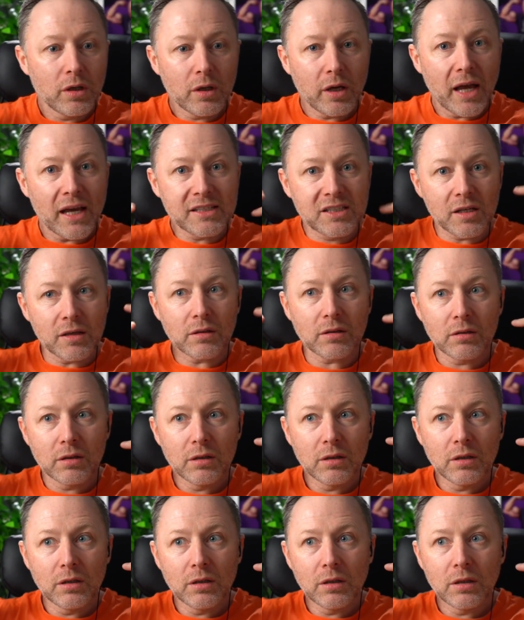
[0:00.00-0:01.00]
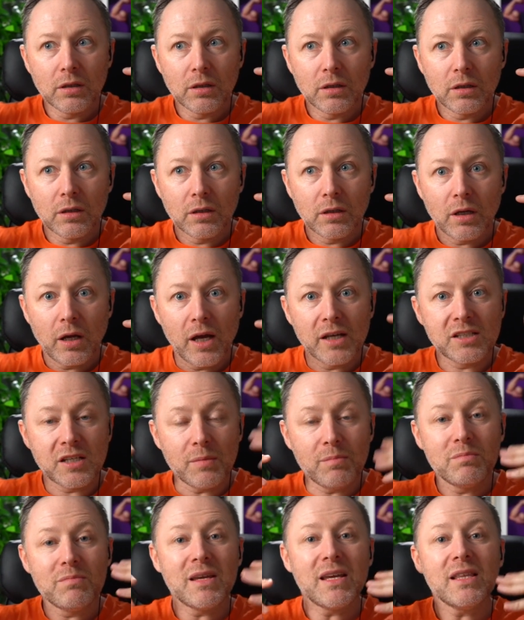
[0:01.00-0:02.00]
is
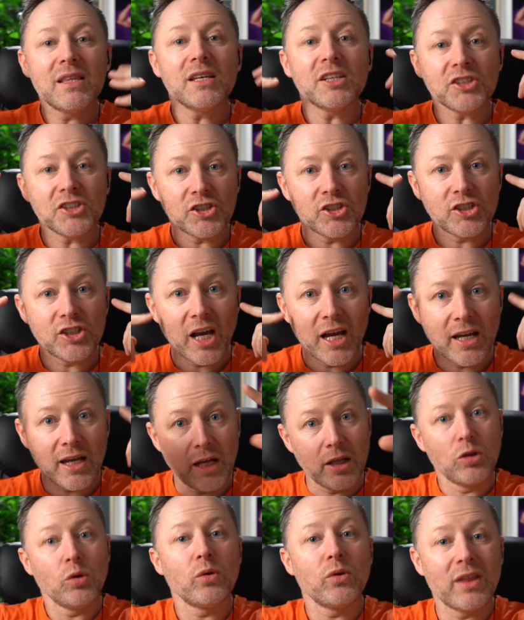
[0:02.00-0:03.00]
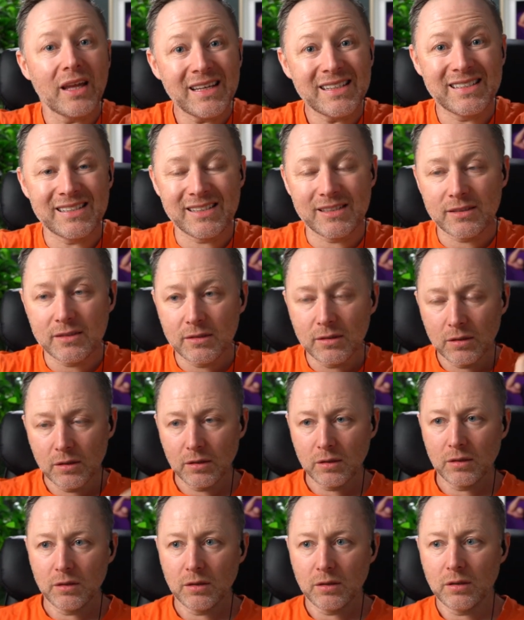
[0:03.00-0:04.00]
it me that's shite and know this?
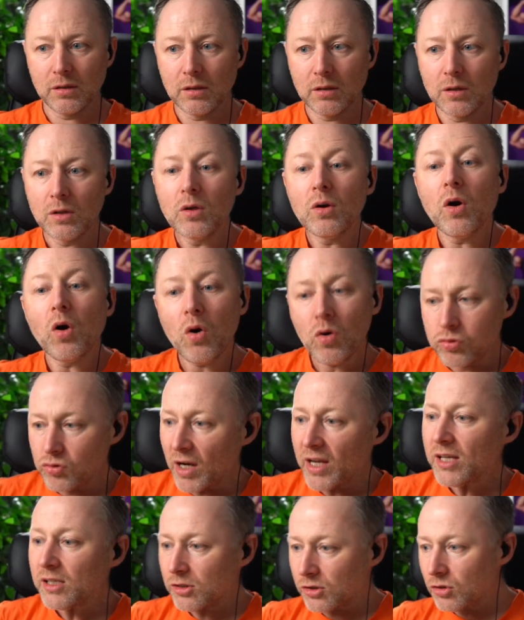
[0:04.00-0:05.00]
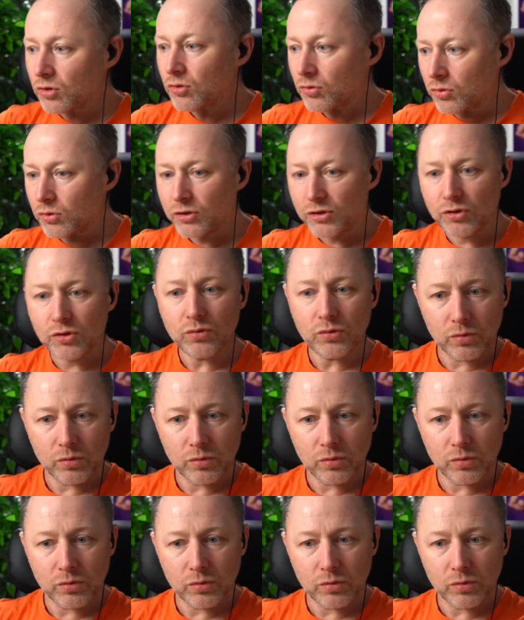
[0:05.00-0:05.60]
All right, so it's